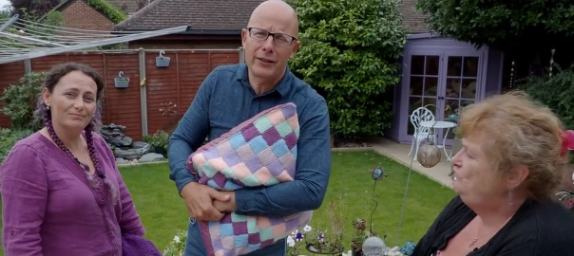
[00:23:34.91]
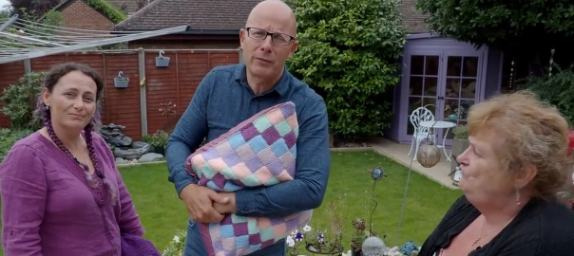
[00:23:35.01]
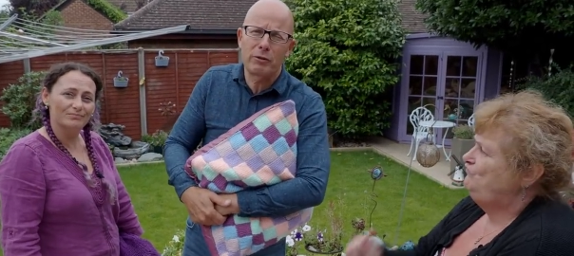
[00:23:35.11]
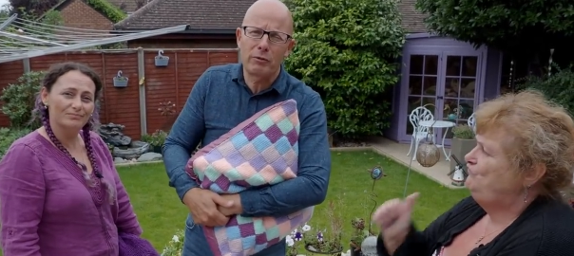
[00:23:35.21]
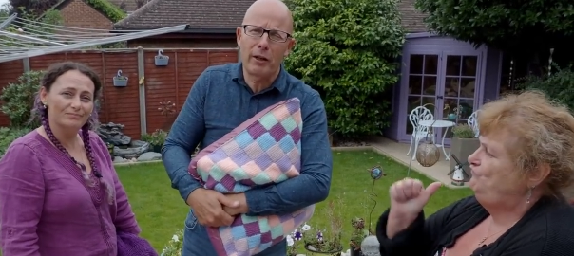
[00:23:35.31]

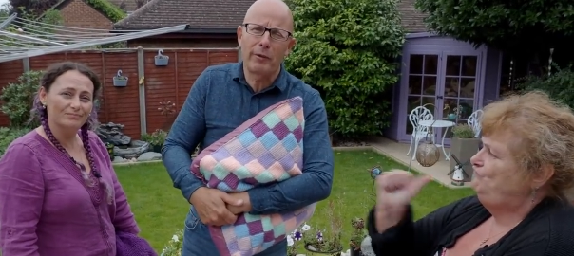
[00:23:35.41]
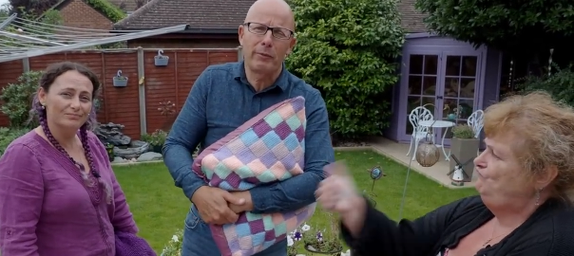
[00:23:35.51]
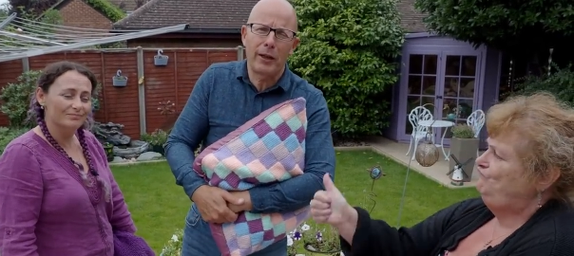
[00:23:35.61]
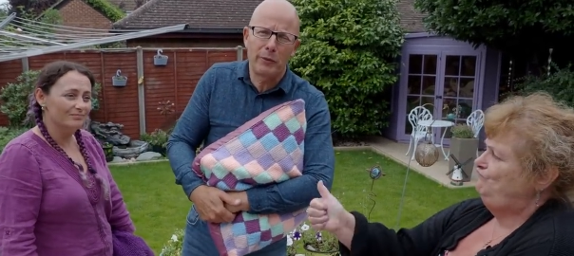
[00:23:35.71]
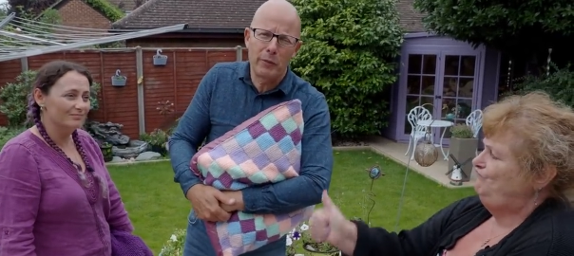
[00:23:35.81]
Speaker 1: subscribe,
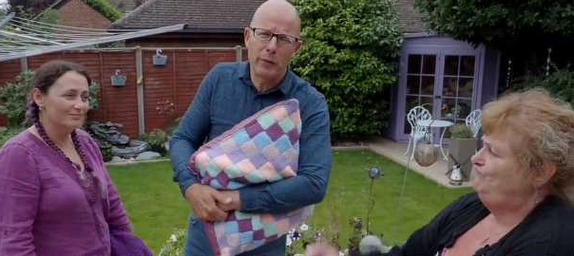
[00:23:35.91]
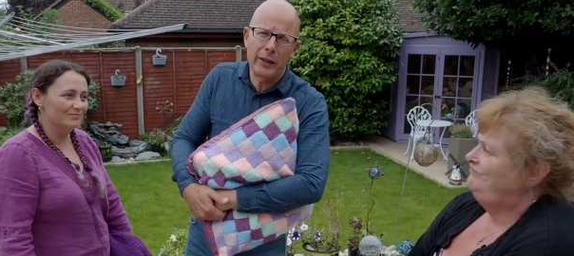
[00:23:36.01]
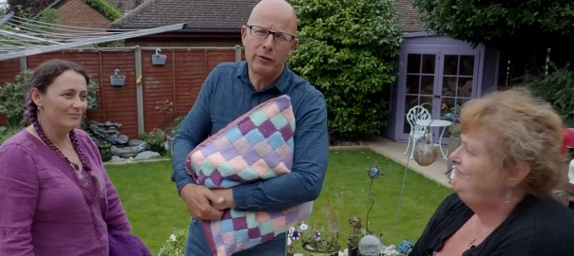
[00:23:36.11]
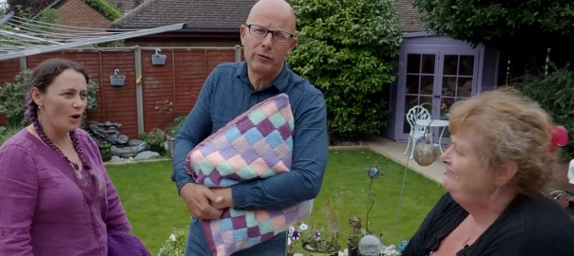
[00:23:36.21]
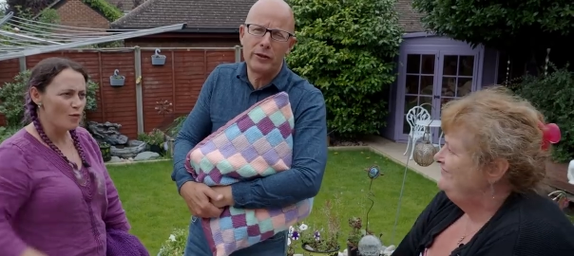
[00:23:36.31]
become a
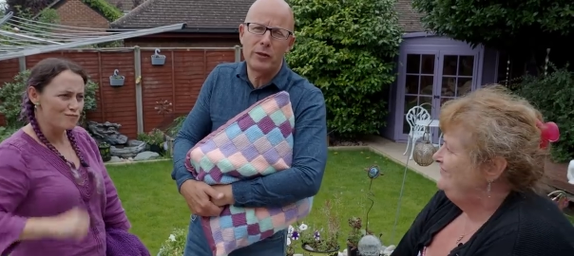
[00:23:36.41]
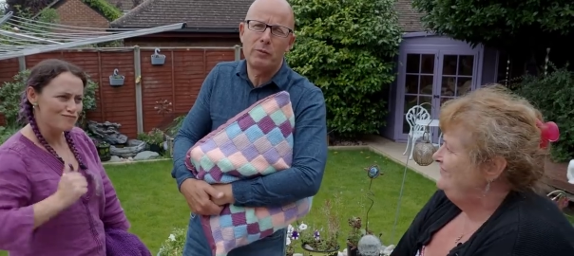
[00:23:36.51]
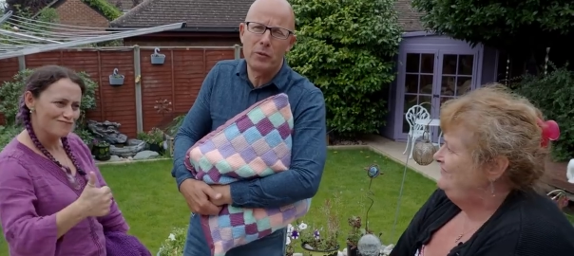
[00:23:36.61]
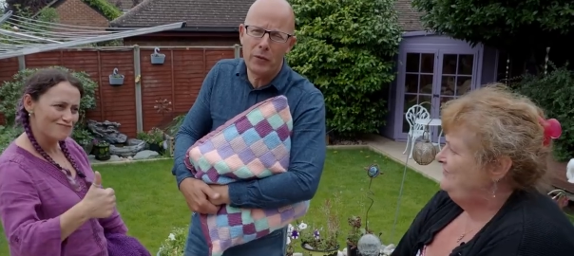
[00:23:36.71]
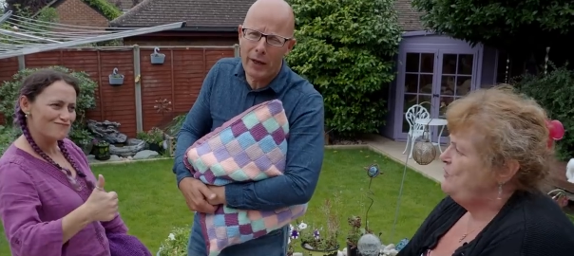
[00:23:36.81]
patron,
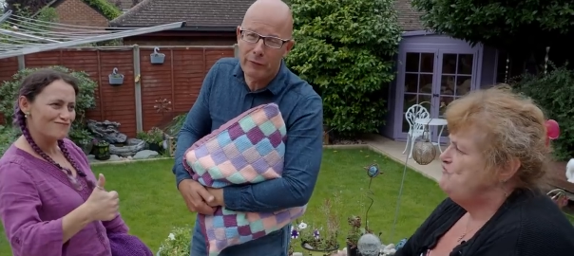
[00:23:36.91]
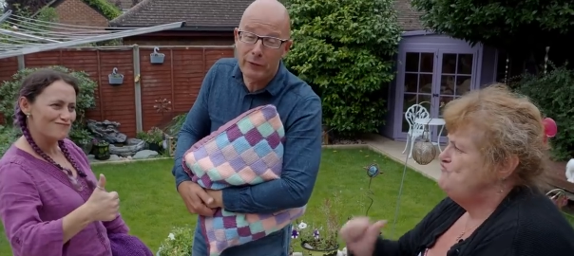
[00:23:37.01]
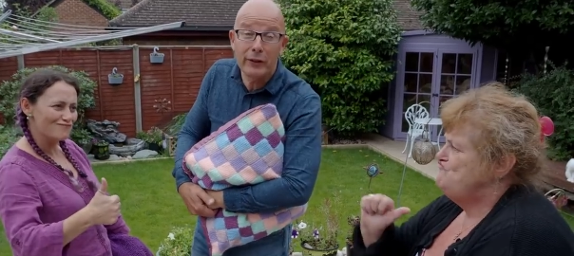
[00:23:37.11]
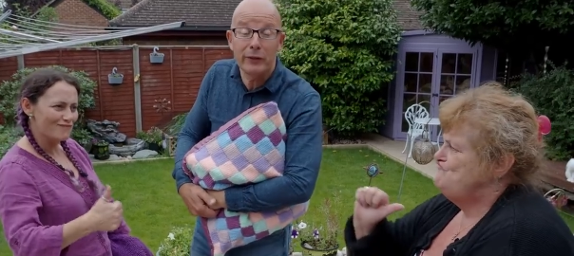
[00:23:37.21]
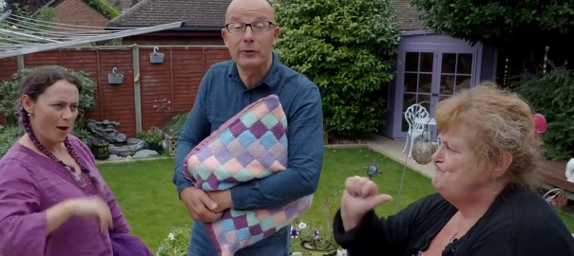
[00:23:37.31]
support
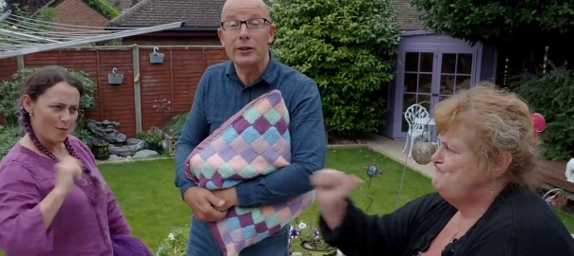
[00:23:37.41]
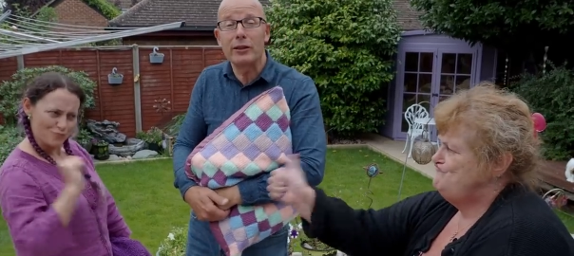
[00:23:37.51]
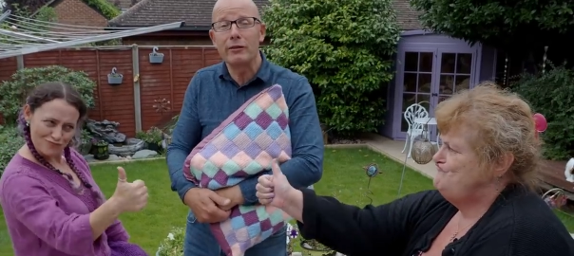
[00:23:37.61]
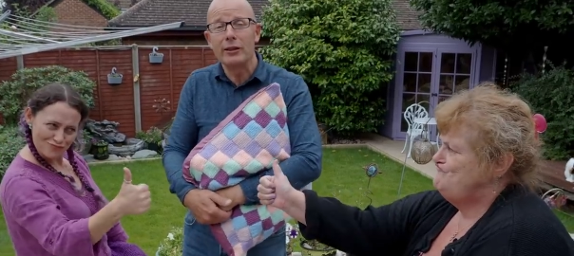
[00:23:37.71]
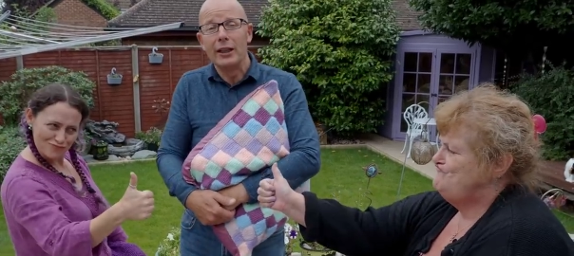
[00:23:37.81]
everything we
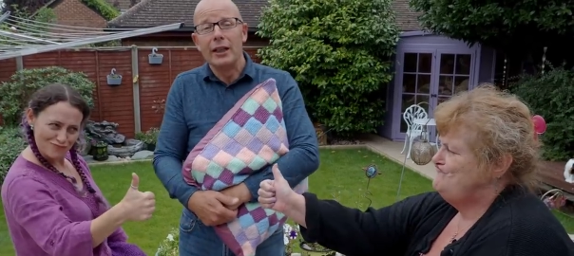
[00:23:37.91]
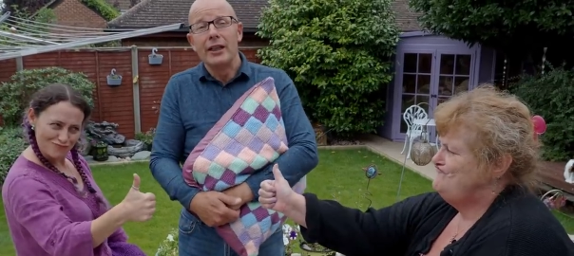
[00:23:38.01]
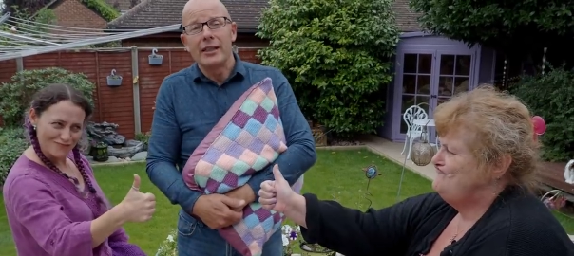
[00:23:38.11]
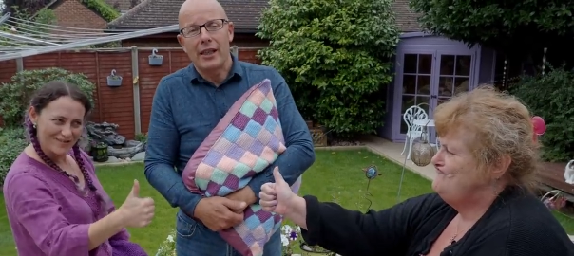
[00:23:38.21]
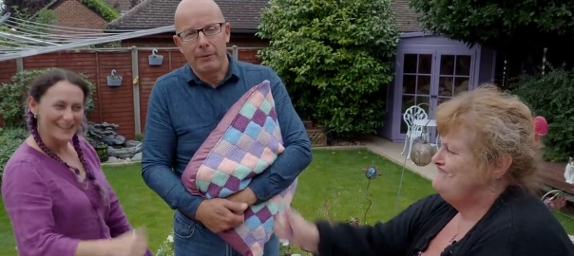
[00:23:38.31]
do.
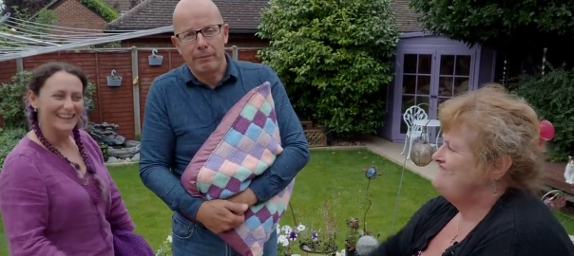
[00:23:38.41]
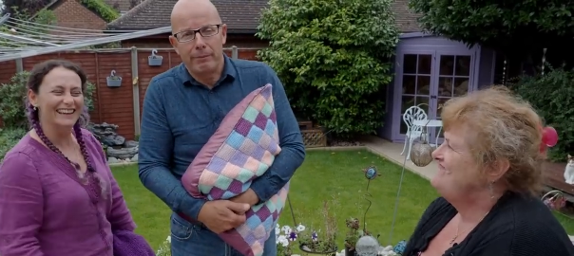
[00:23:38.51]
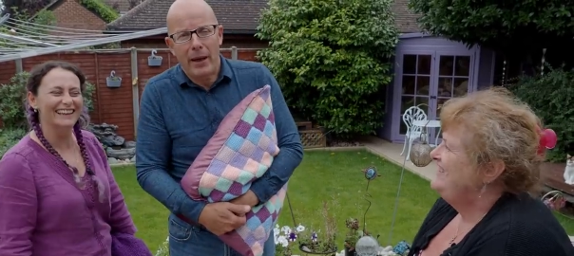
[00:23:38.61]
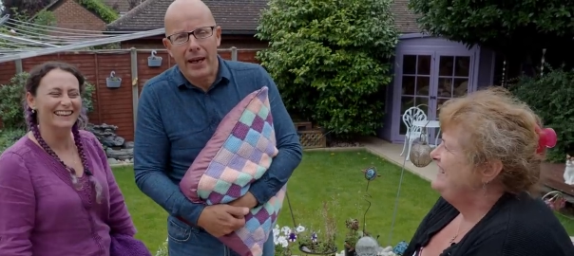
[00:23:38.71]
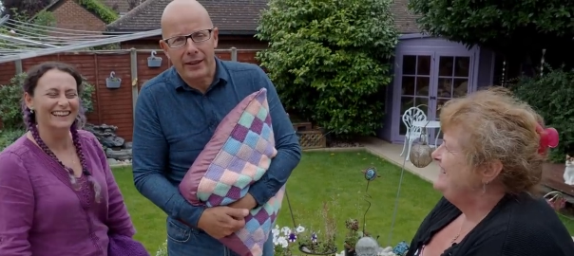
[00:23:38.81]
Send
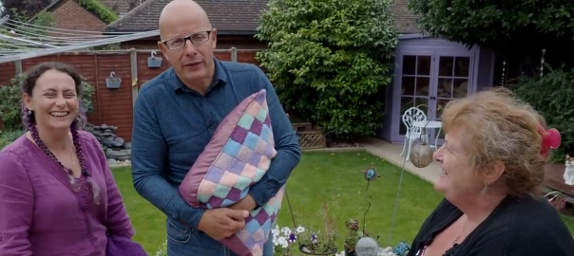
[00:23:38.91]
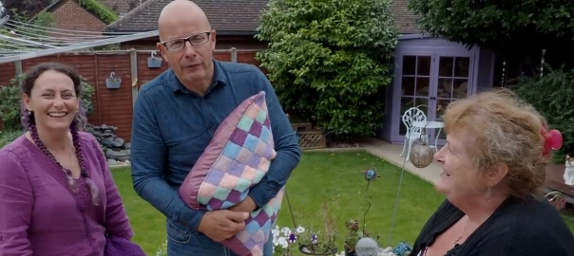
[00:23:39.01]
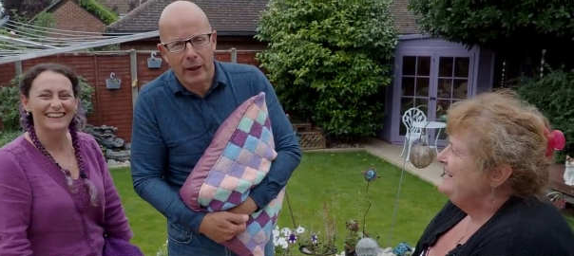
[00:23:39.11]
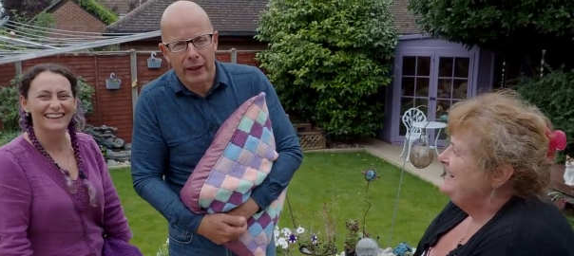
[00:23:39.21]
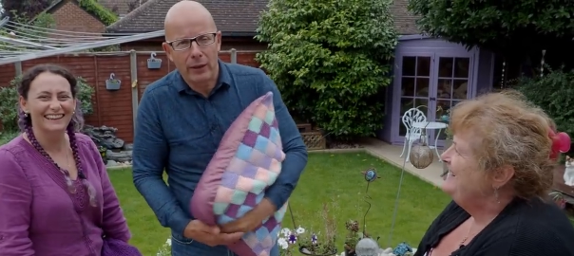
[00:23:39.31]
bags of
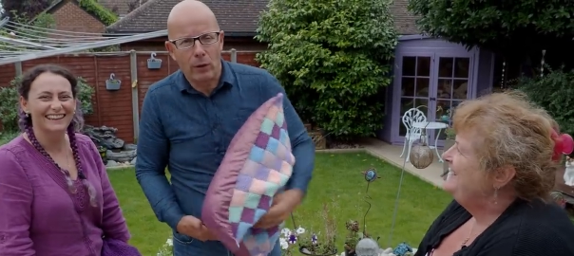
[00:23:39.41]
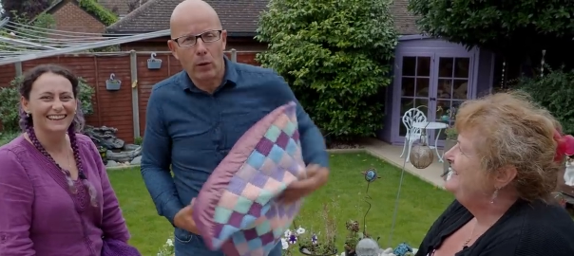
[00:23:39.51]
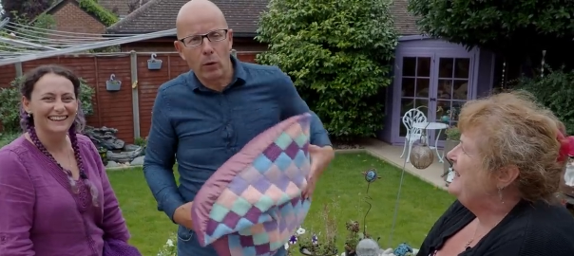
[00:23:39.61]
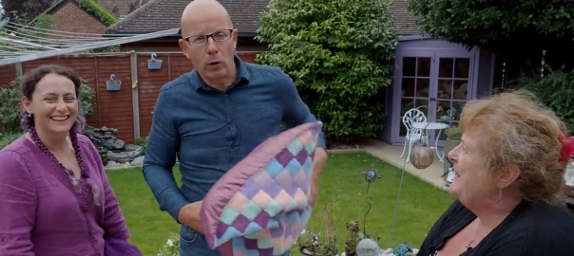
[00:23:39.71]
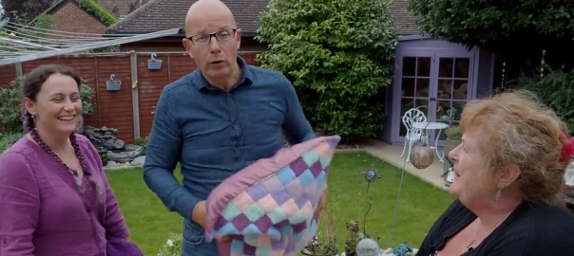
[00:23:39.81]
money
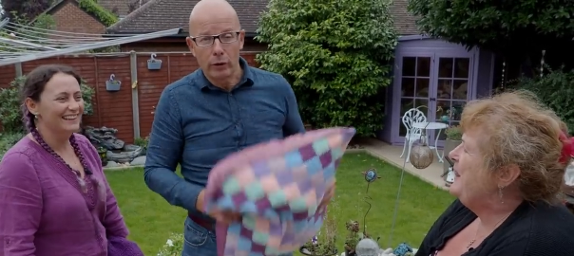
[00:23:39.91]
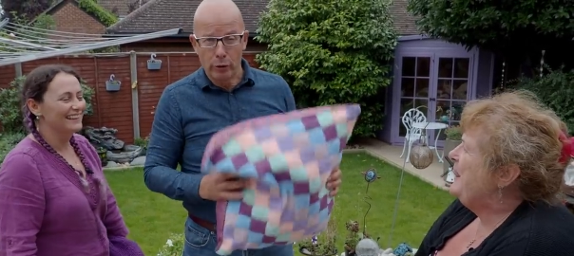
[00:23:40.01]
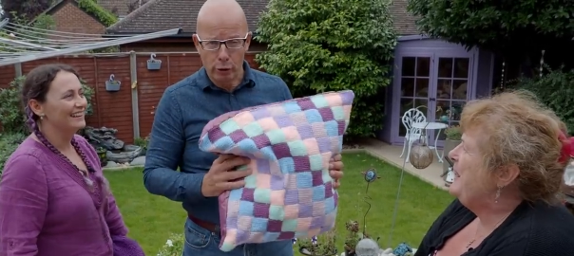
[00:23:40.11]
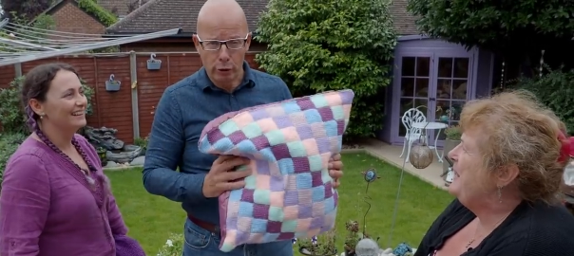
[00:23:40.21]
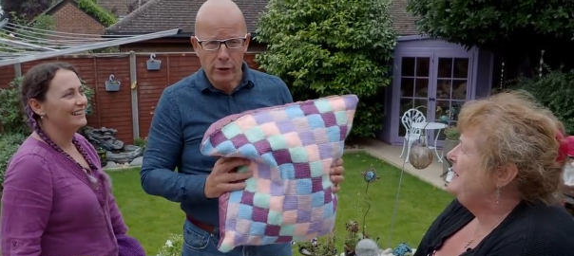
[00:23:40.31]
or
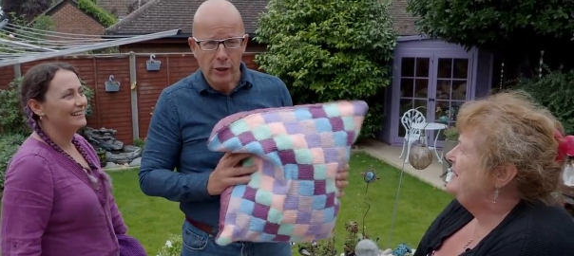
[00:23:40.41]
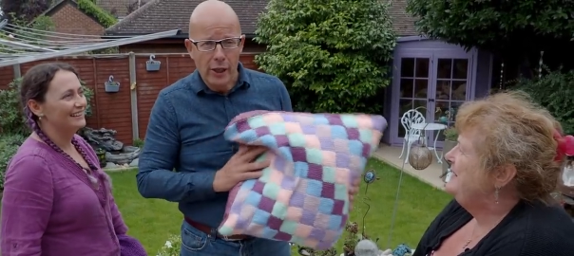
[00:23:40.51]
cushions.